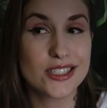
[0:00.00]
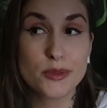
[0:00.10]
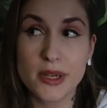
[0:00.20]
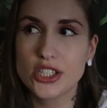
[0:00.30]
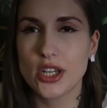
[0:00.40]

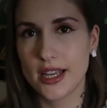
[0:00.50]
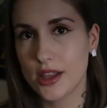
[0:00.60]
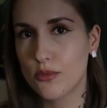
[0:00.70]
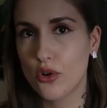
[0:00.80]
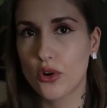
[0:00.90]
especially in
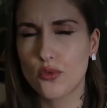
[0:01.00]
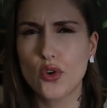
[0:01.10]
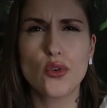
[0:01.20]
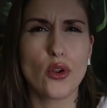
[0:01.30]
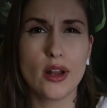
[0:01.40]
the more
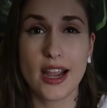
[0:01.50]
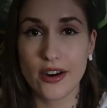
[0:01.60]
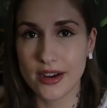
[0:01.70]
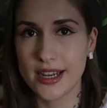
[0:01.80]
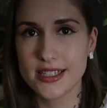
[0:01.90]
rural
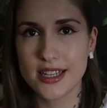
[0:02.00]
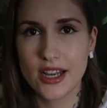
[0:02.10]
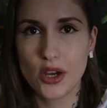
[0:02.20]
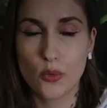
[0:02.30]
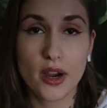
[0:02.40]
areas
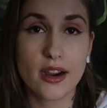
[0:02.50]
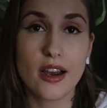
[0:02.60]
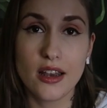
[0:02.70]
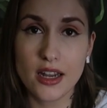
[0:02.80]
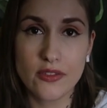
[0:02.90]
where
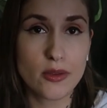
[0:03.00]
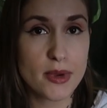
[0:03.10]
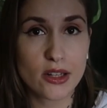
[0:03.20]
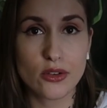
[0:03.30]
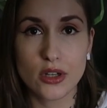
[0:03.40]
a lot of the
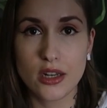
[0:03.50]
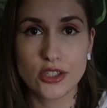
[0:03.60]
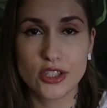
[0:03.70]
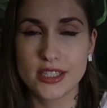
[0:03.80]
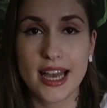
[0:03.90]
medical
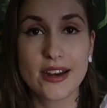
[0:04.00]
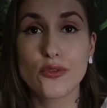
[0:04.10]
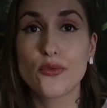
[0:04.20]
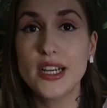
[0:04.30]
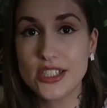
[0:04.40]
knowledge just
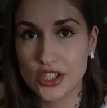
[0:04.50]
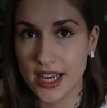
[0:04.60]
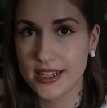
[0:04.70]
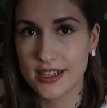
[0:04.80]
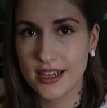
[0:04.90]
hadn't reached
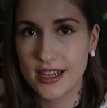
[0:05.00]
yet.